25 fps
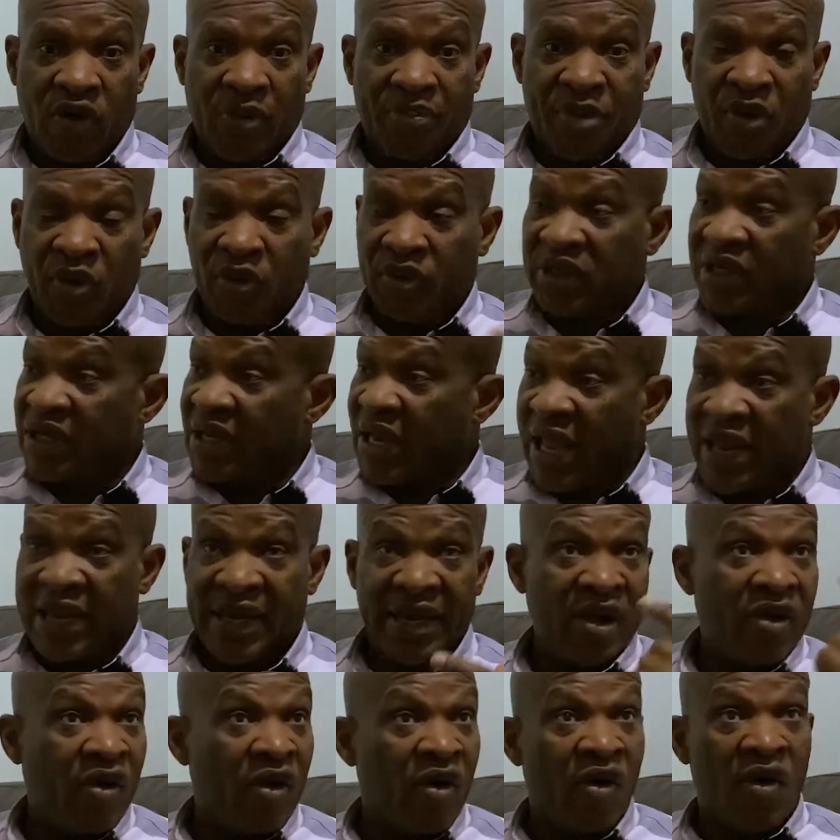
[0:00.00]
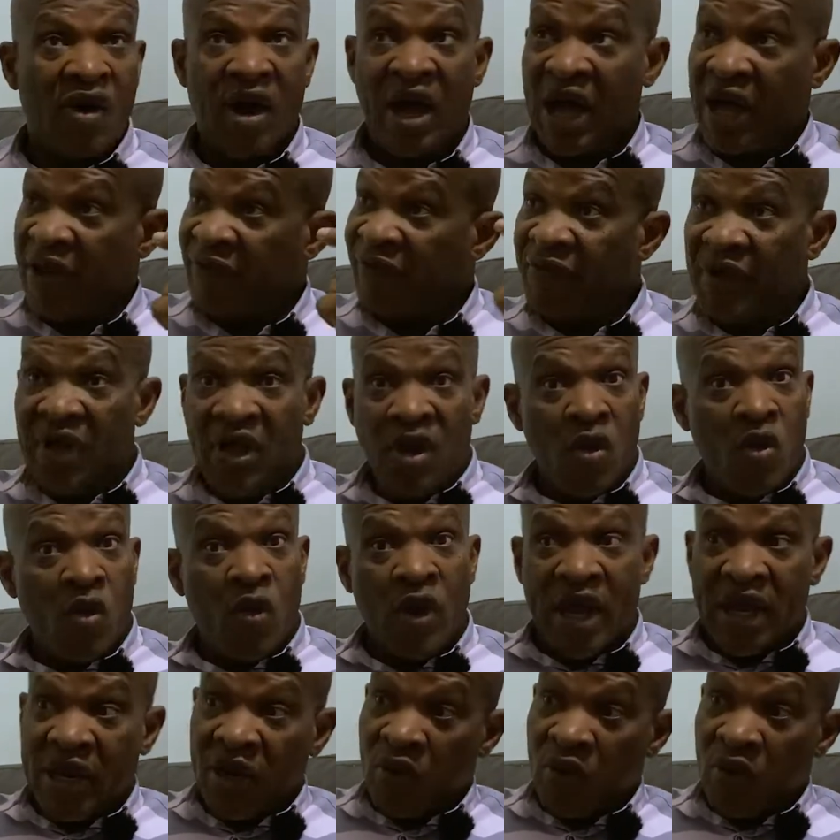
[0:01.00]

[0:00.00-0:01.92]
building and they all have where the